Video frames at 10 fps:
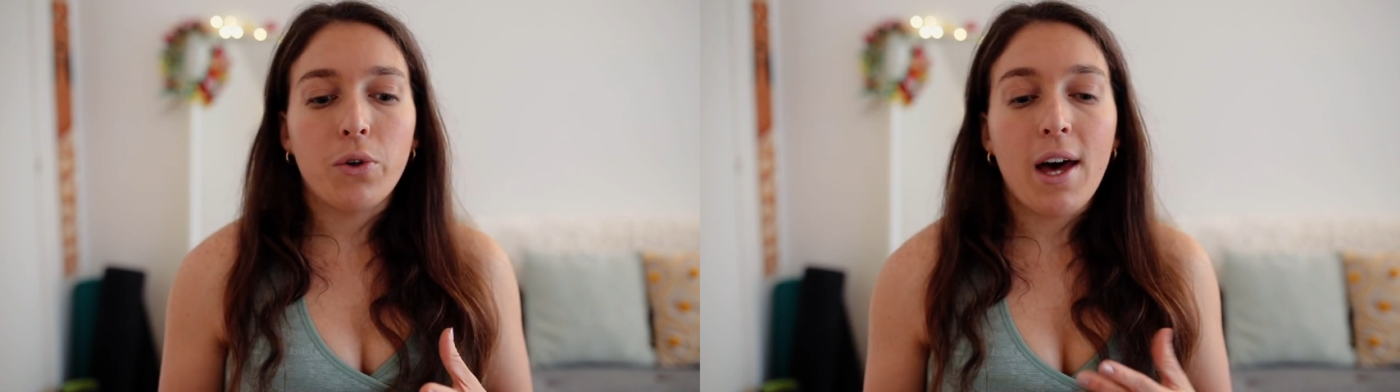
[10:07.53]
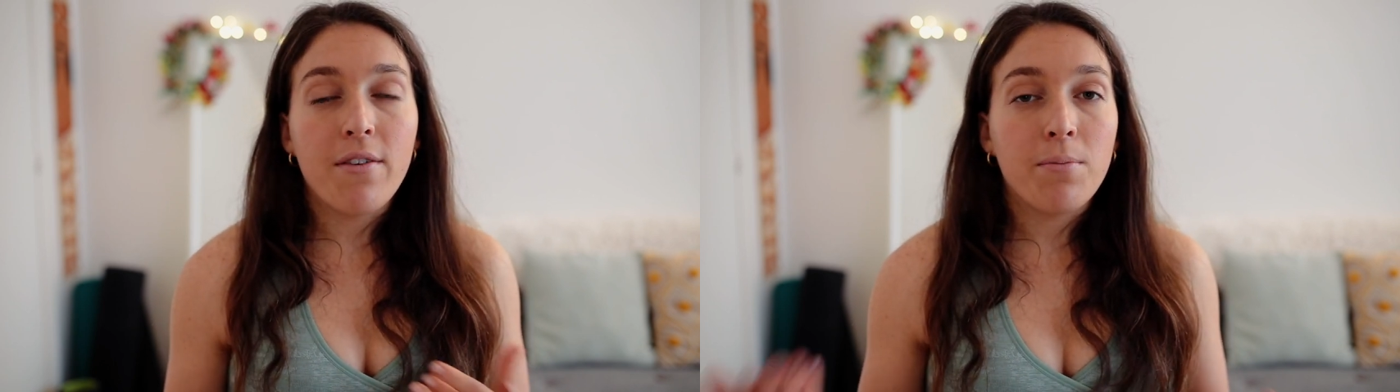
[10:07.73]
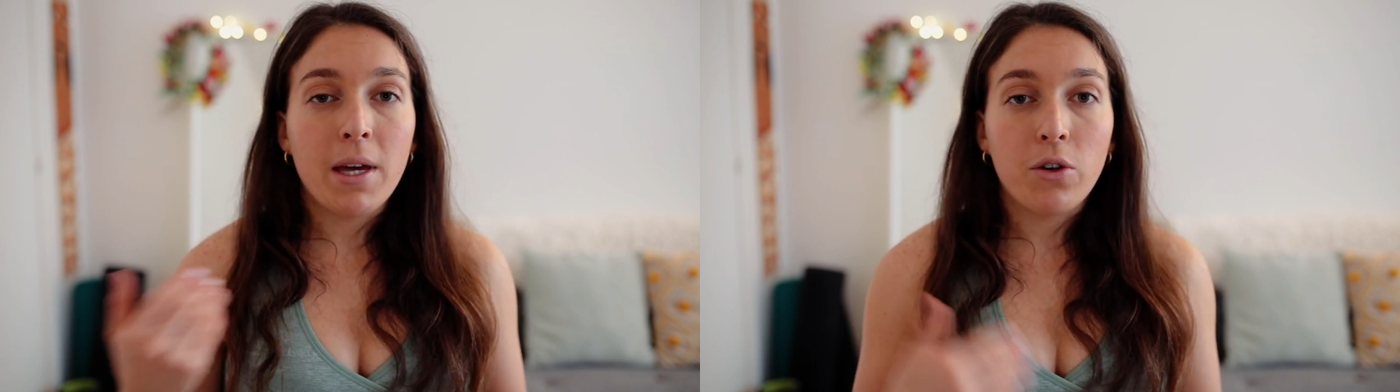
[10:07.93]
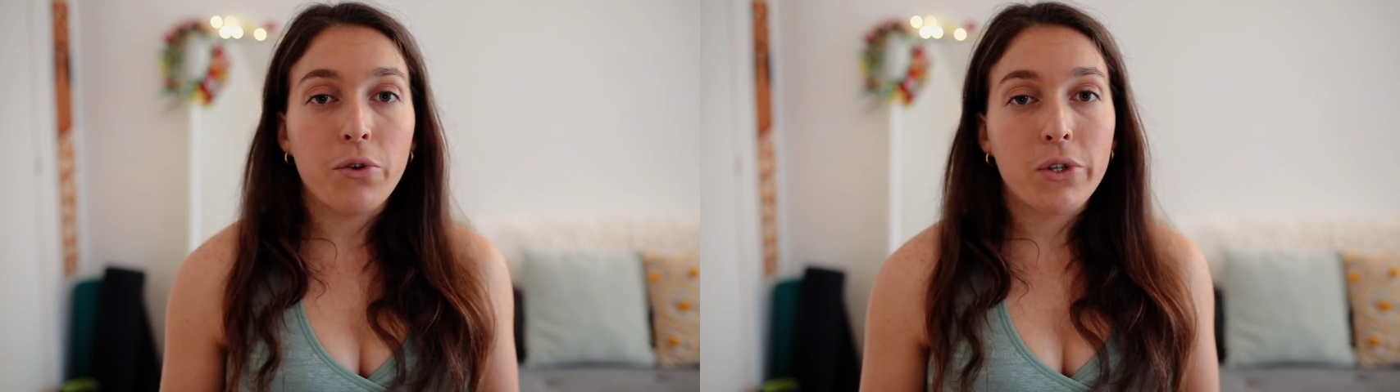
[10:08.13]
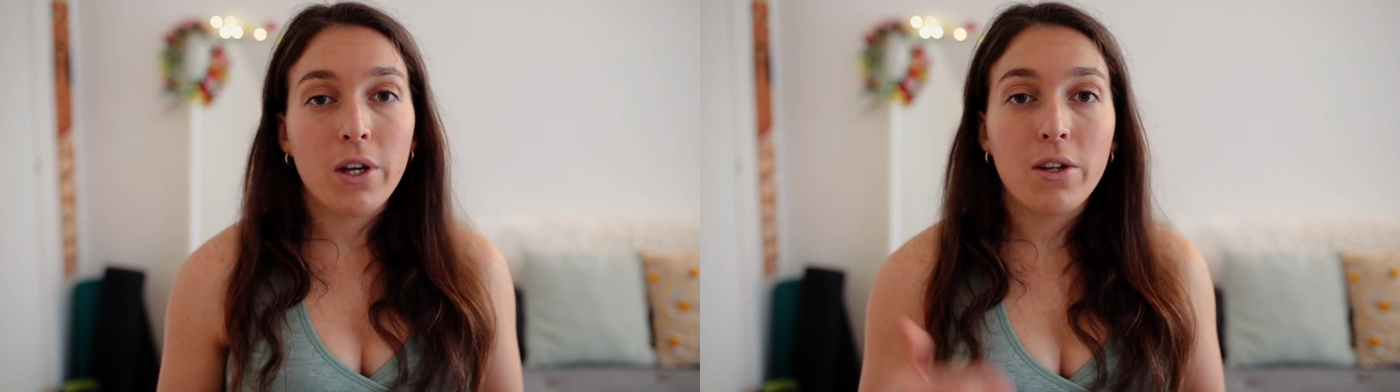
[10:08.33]
heavy
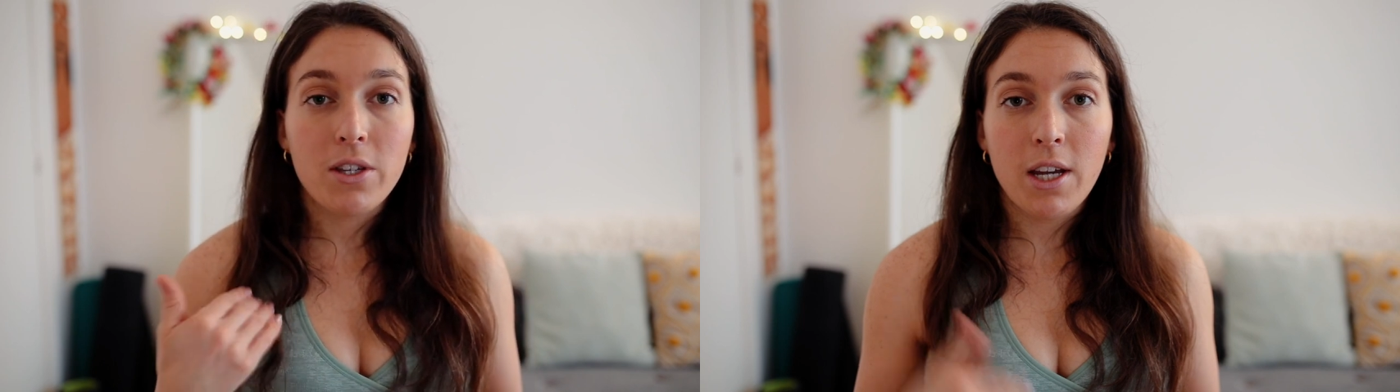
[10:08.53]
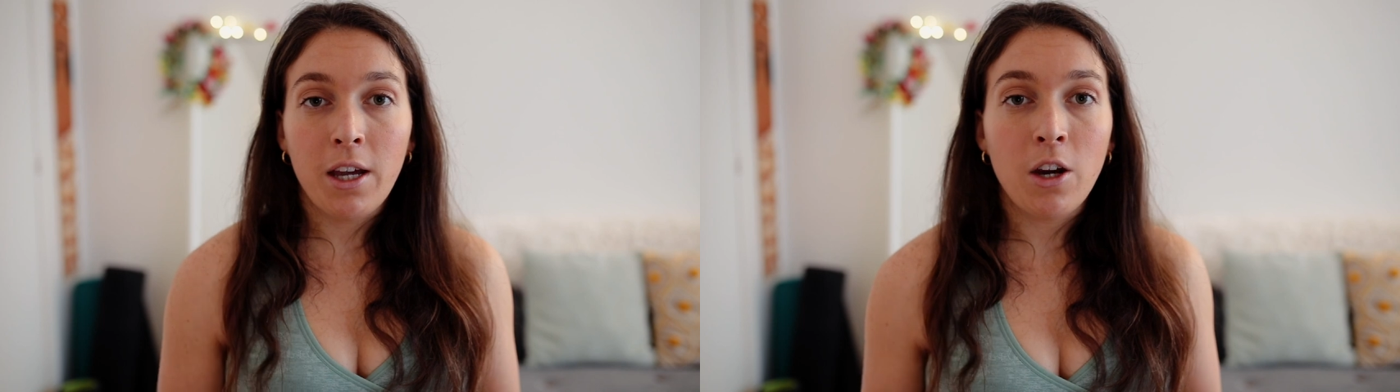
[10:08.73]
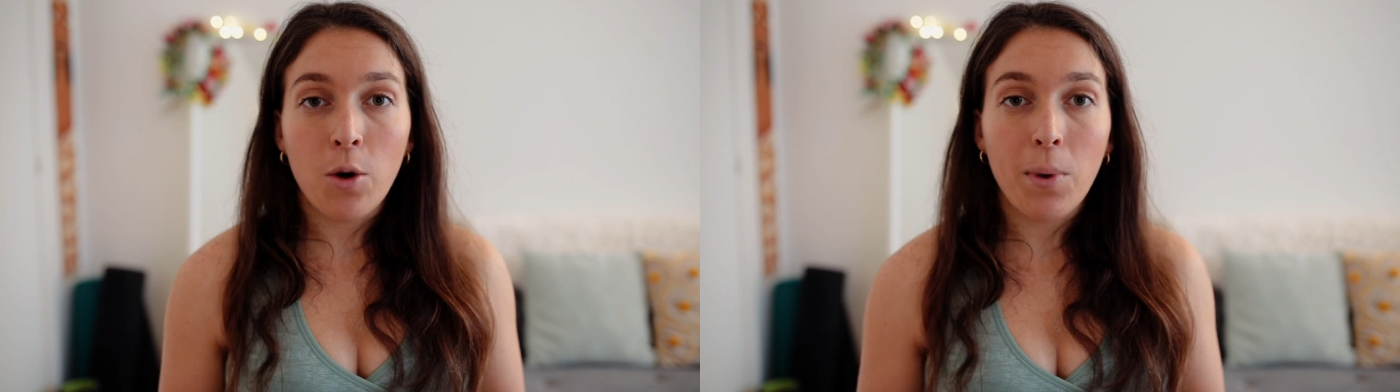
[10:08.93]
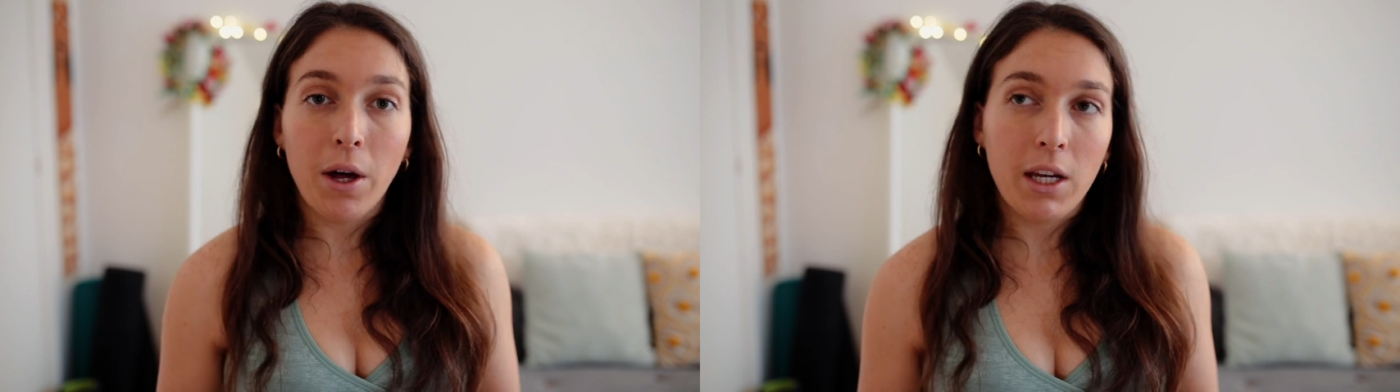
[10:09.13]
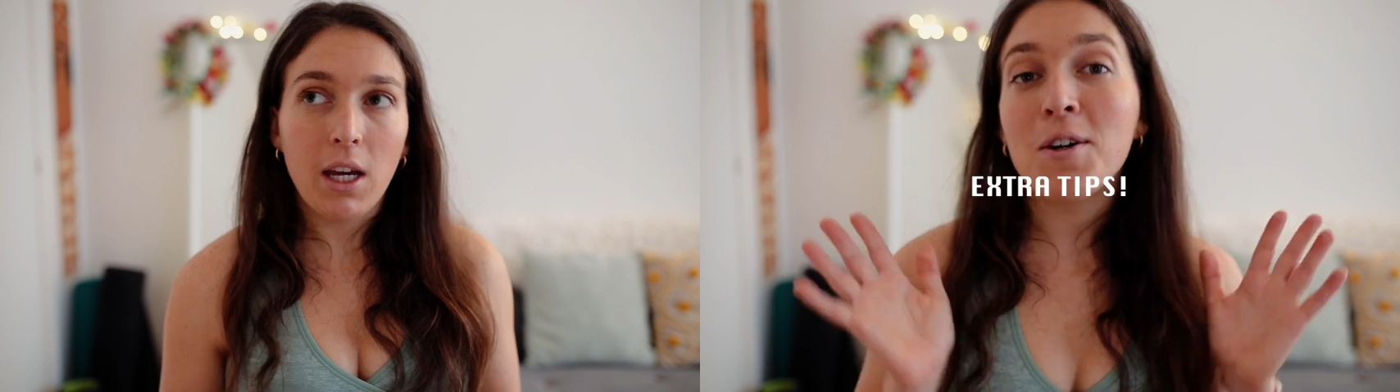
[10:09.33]
metals stay in our body.